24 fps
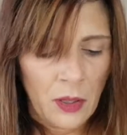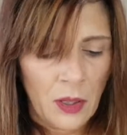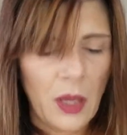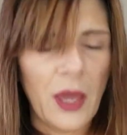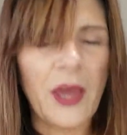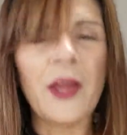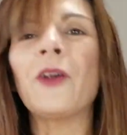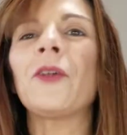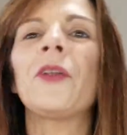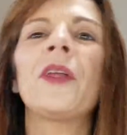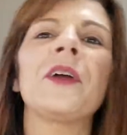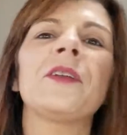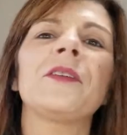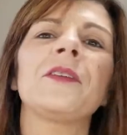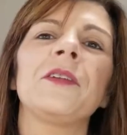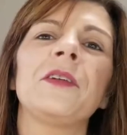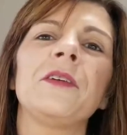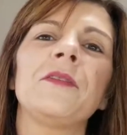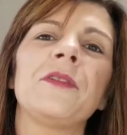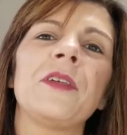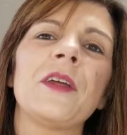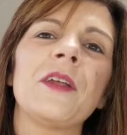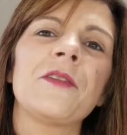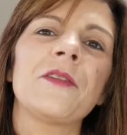I don't like to
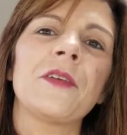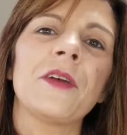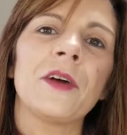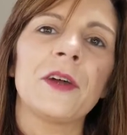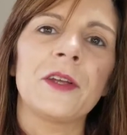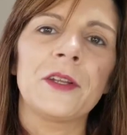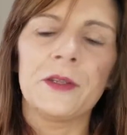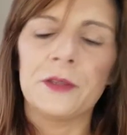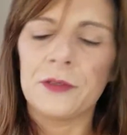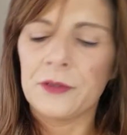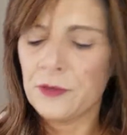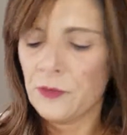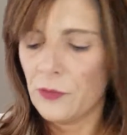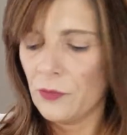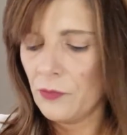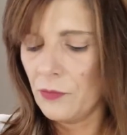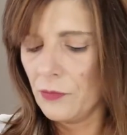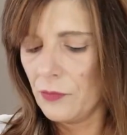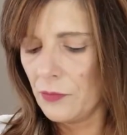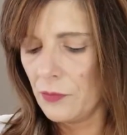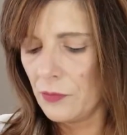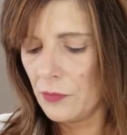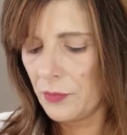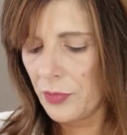leave things
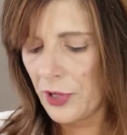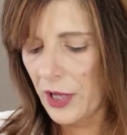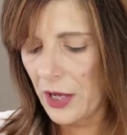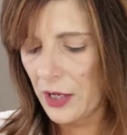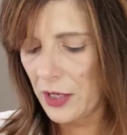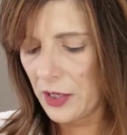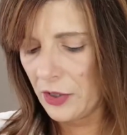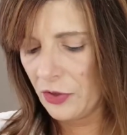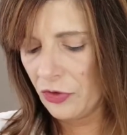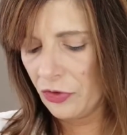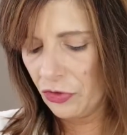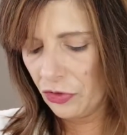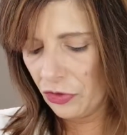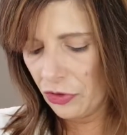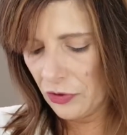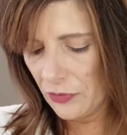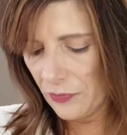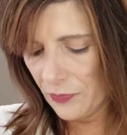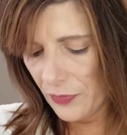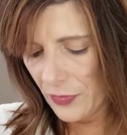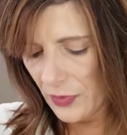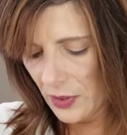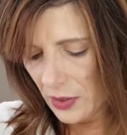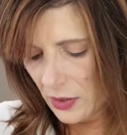unpackaged.
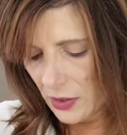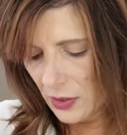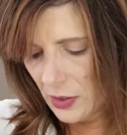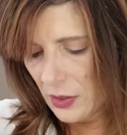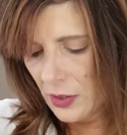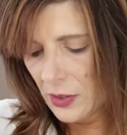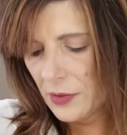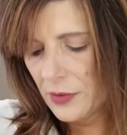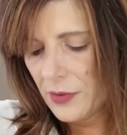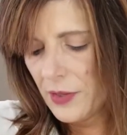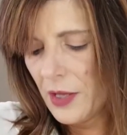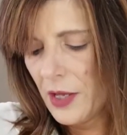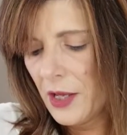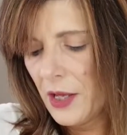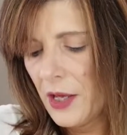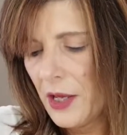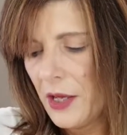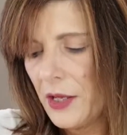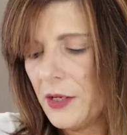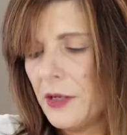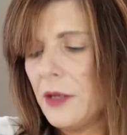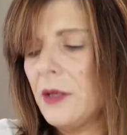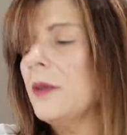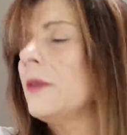
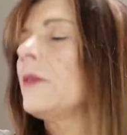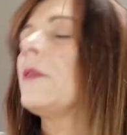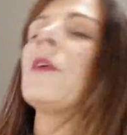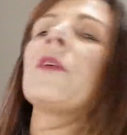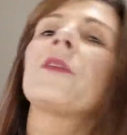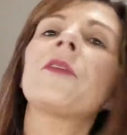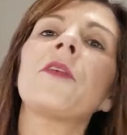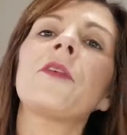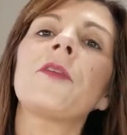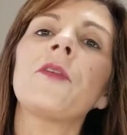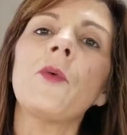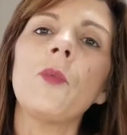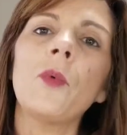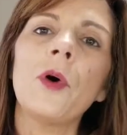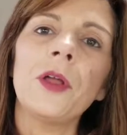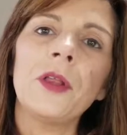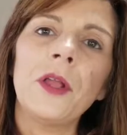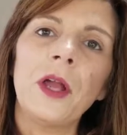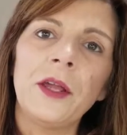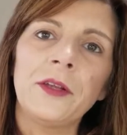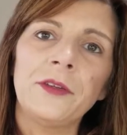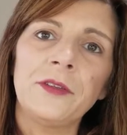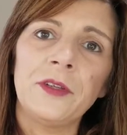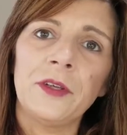Then this is the one
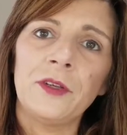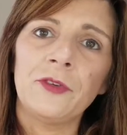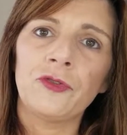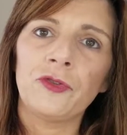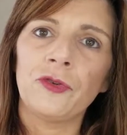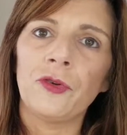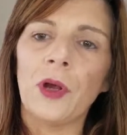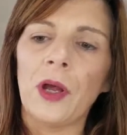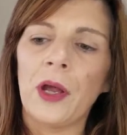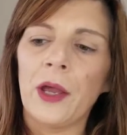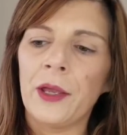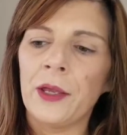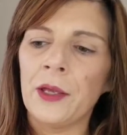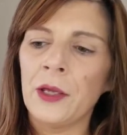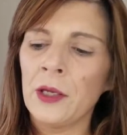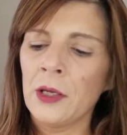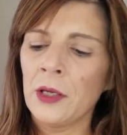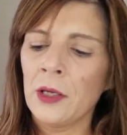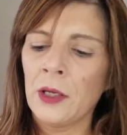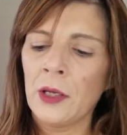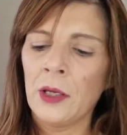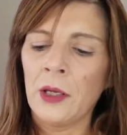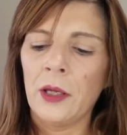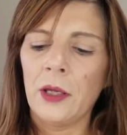I did try
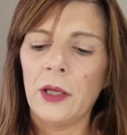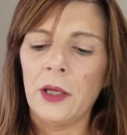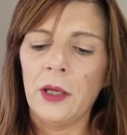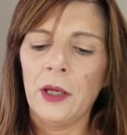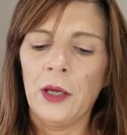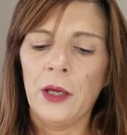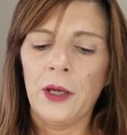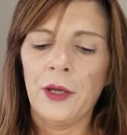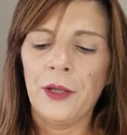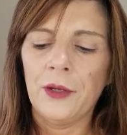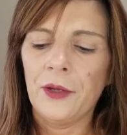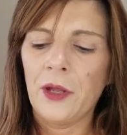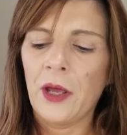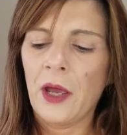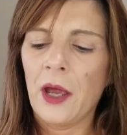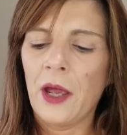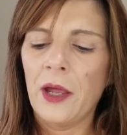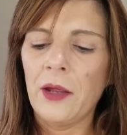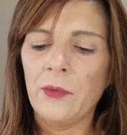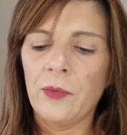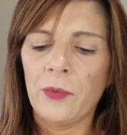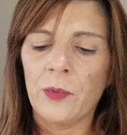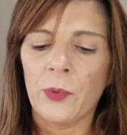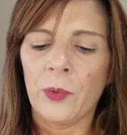and
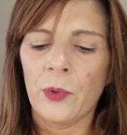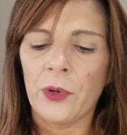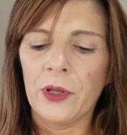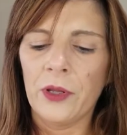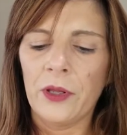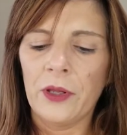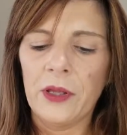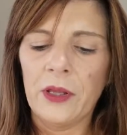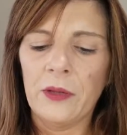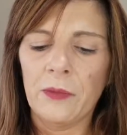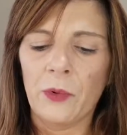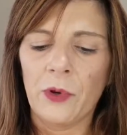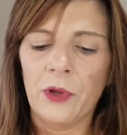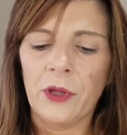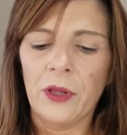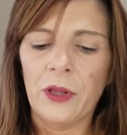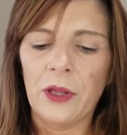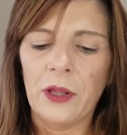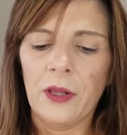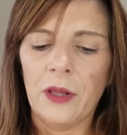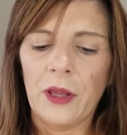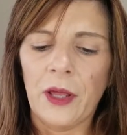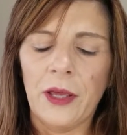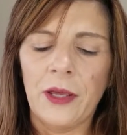I really,
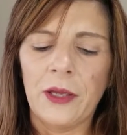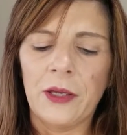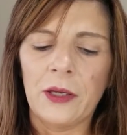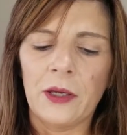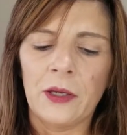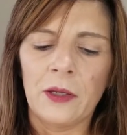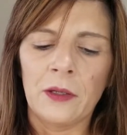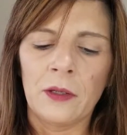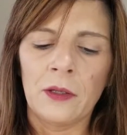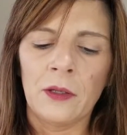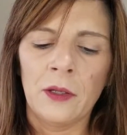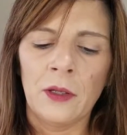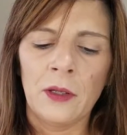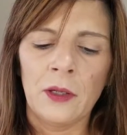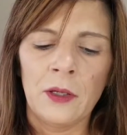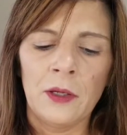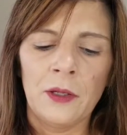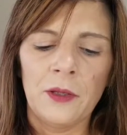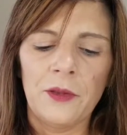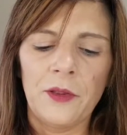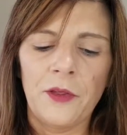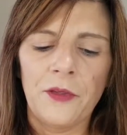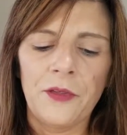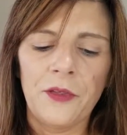really like it.
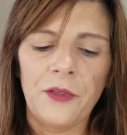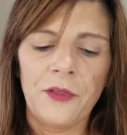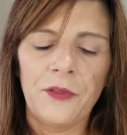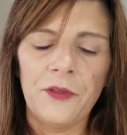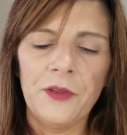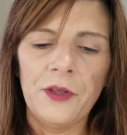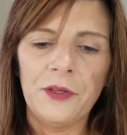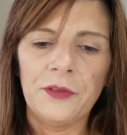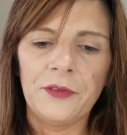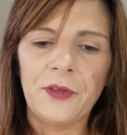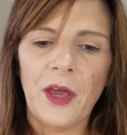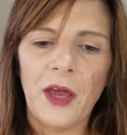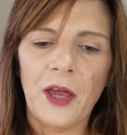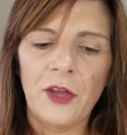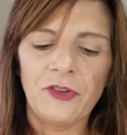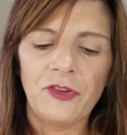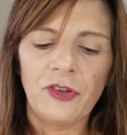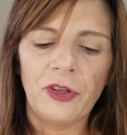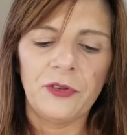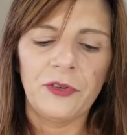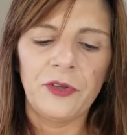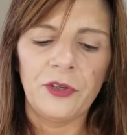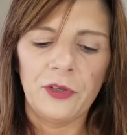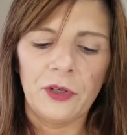This is
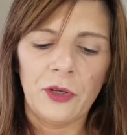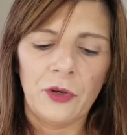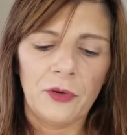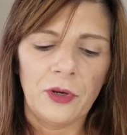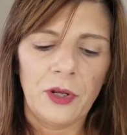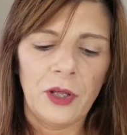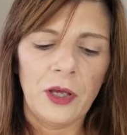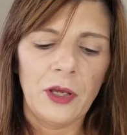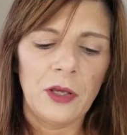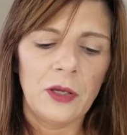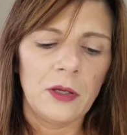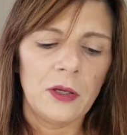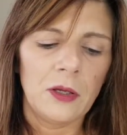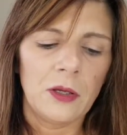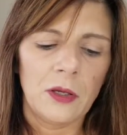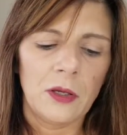Natasha Denona